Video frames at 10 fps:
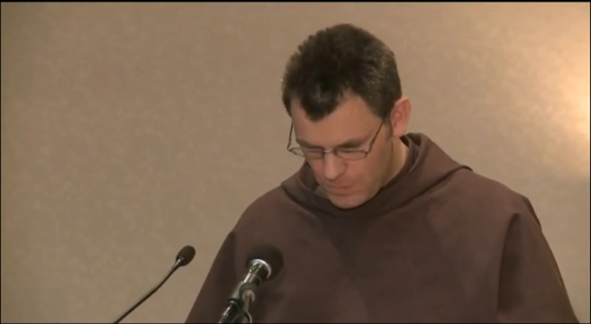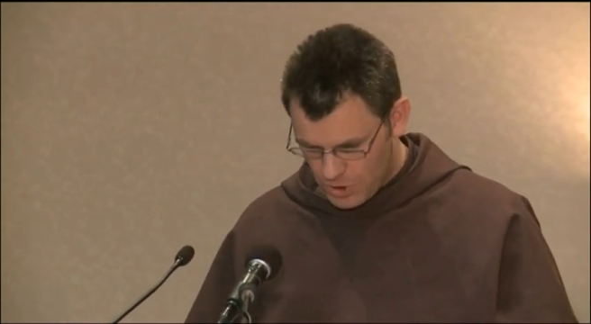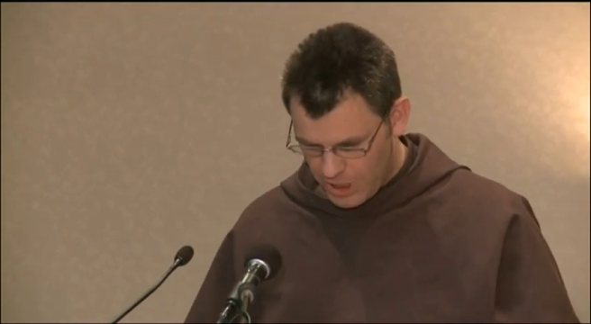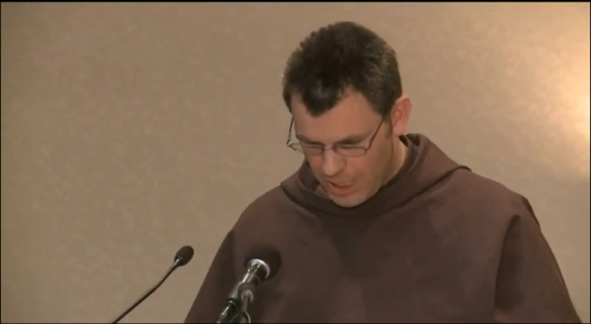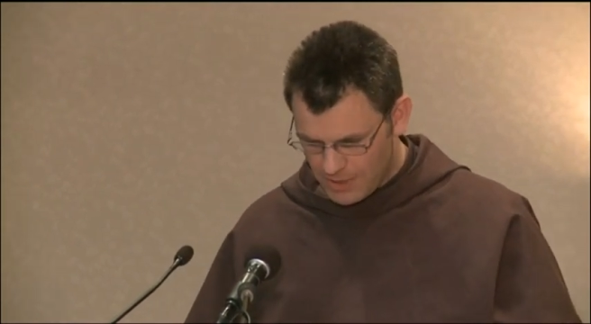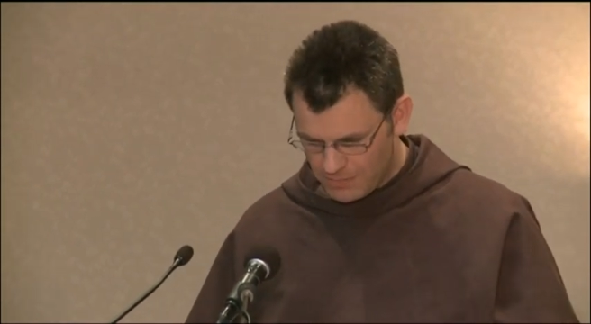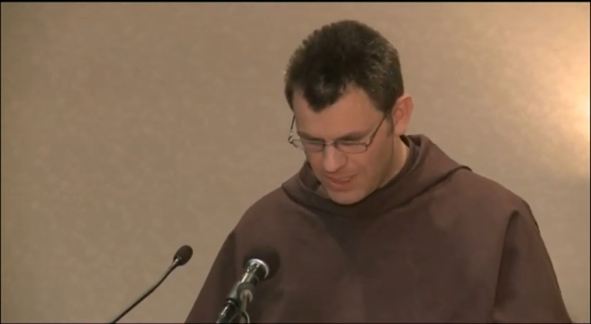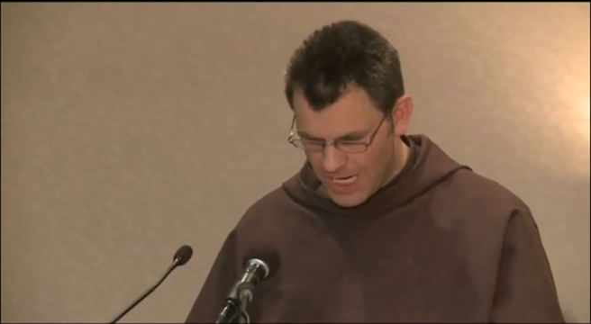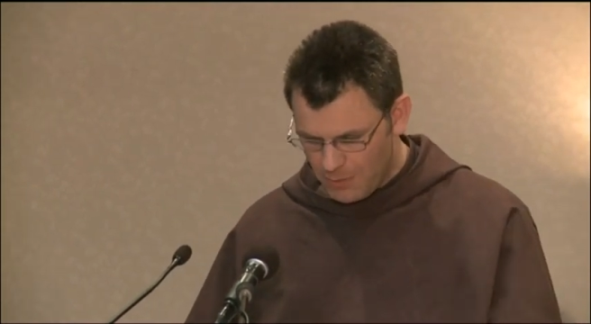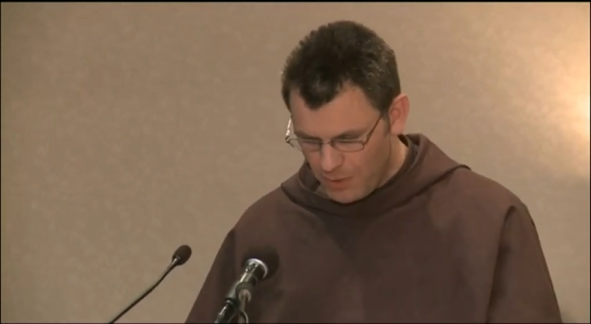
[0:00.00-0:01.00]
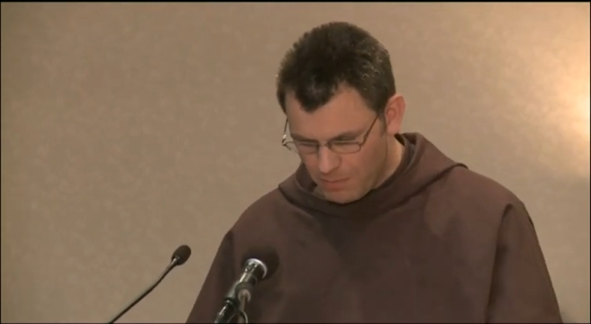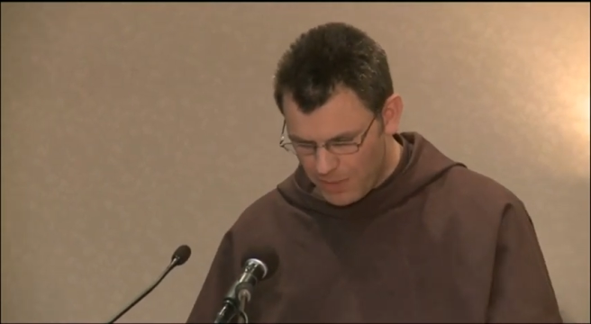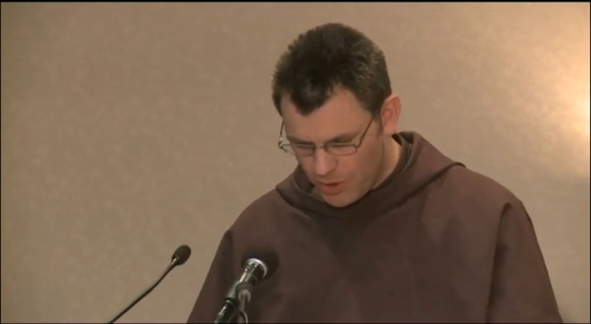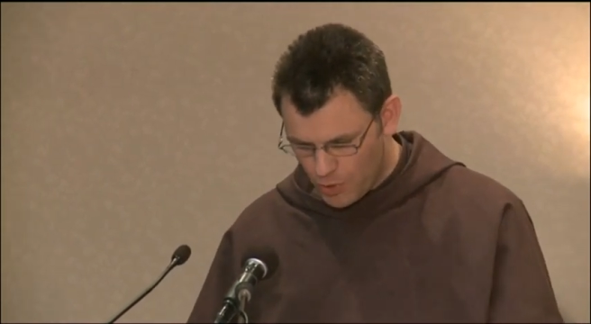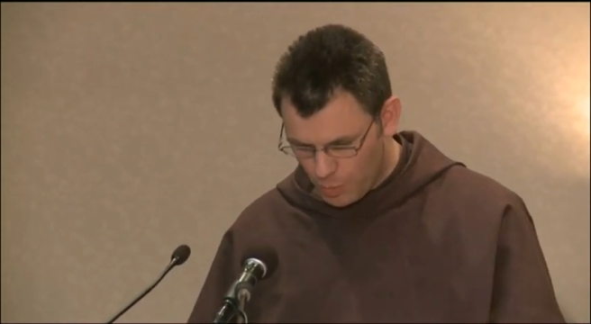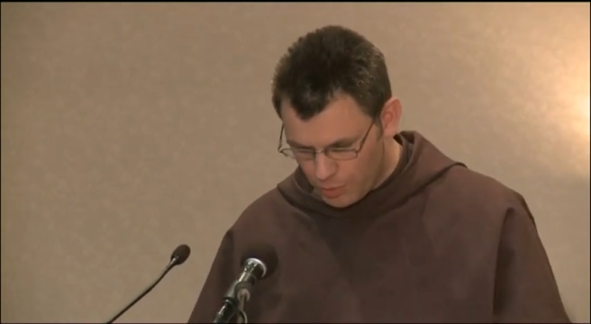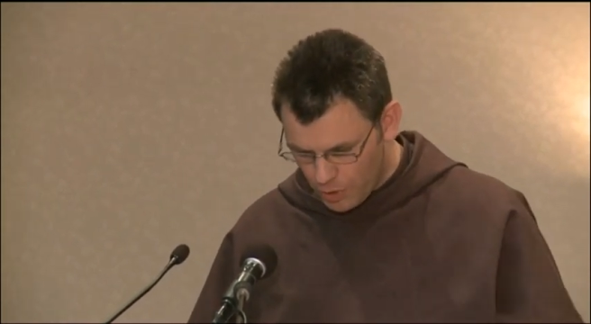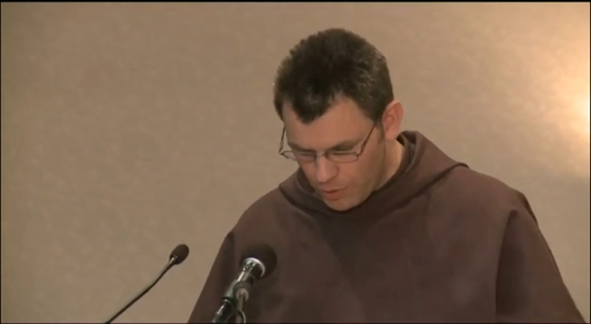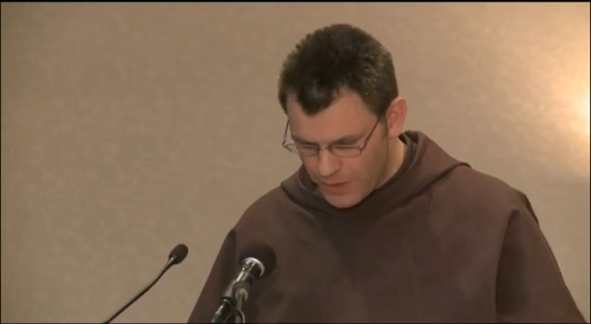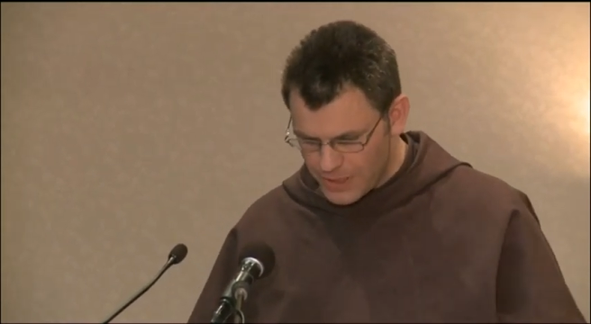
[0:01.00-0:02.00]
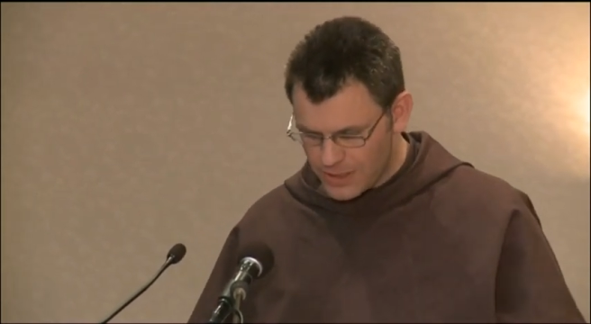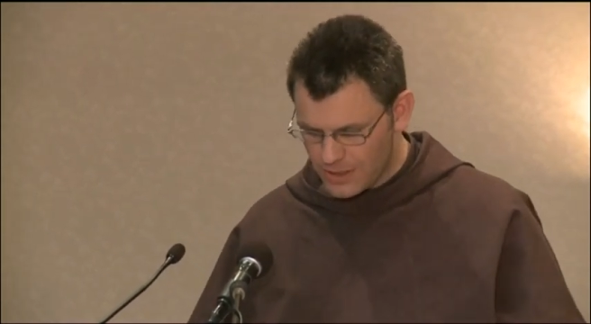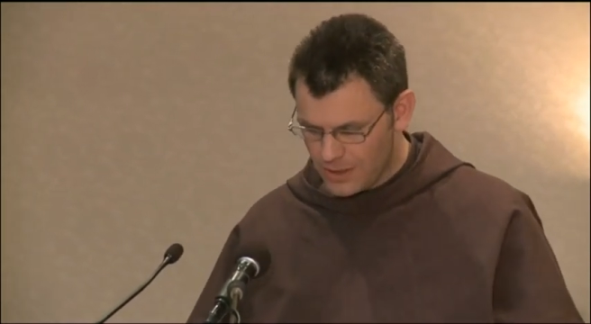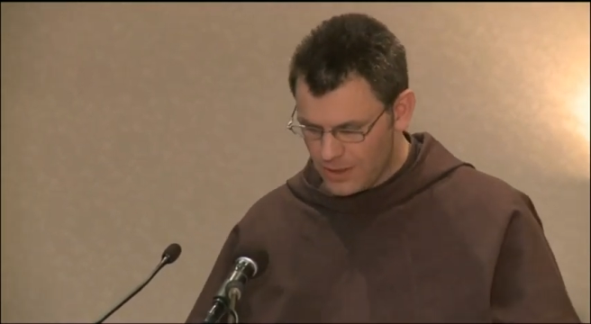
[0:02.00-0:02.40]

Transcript: She kept up to date with medical progress,